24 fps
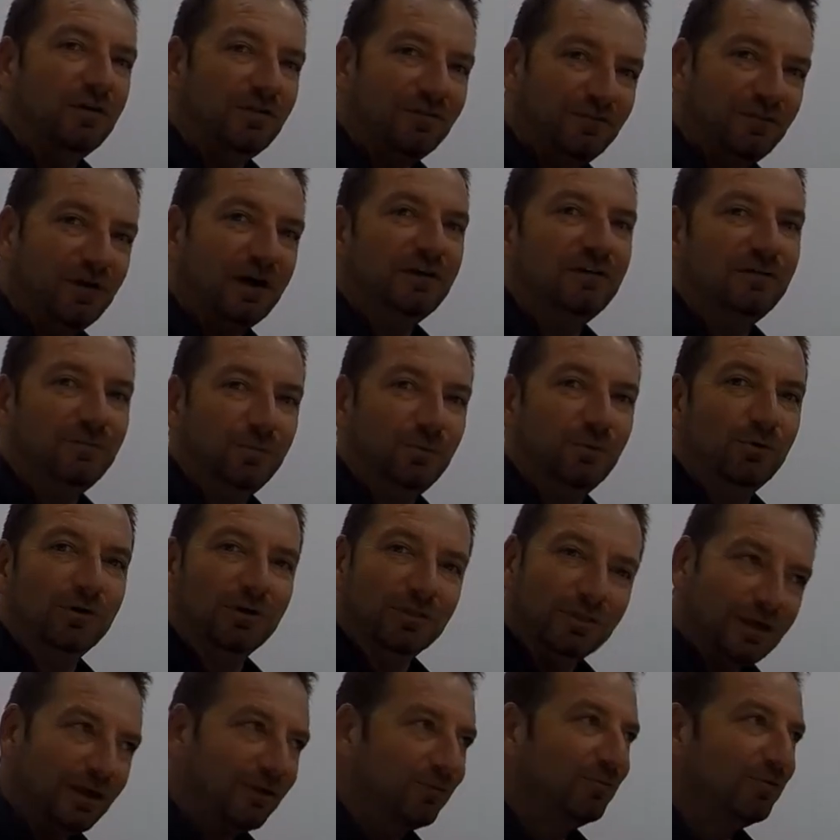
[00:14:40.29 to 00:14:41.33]
and Facebook it.
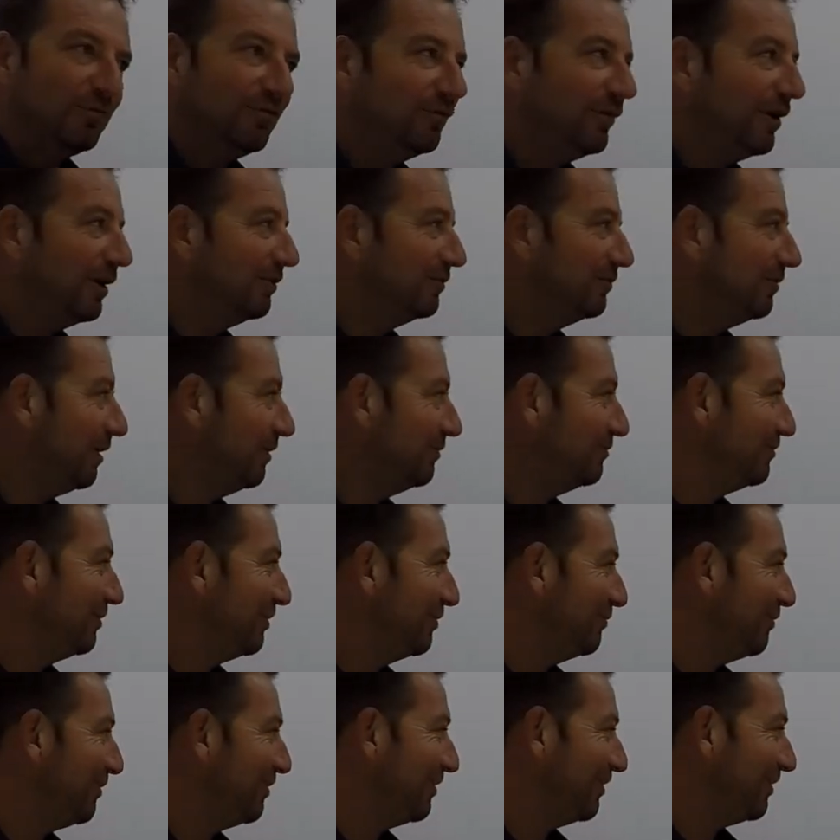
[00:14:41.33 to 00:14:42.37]
That'll be fantastic,
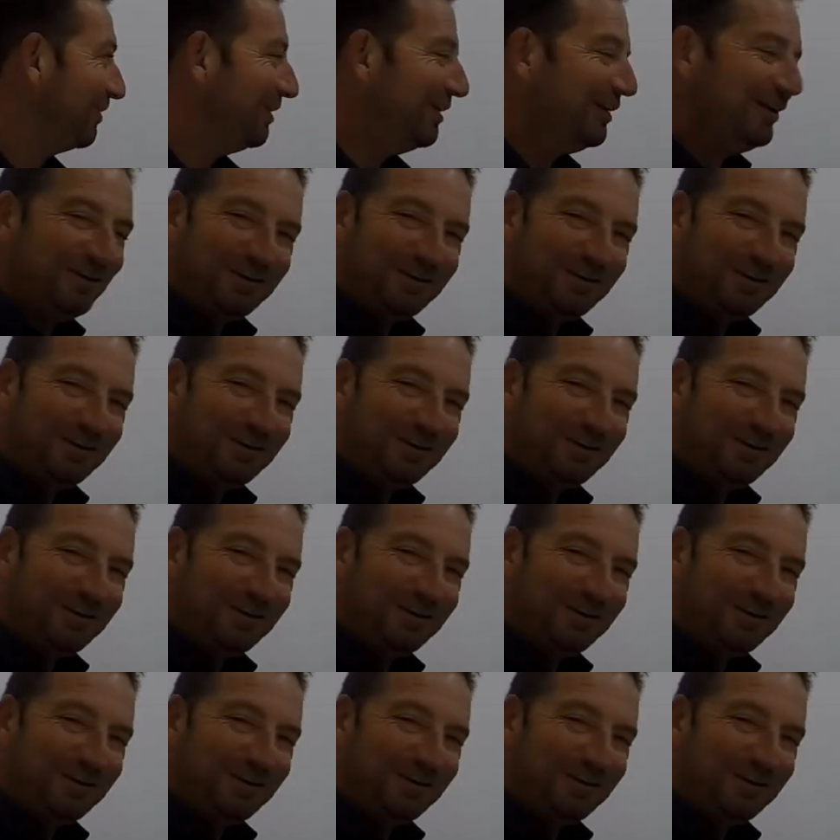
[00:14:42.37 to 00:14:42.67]
won't it?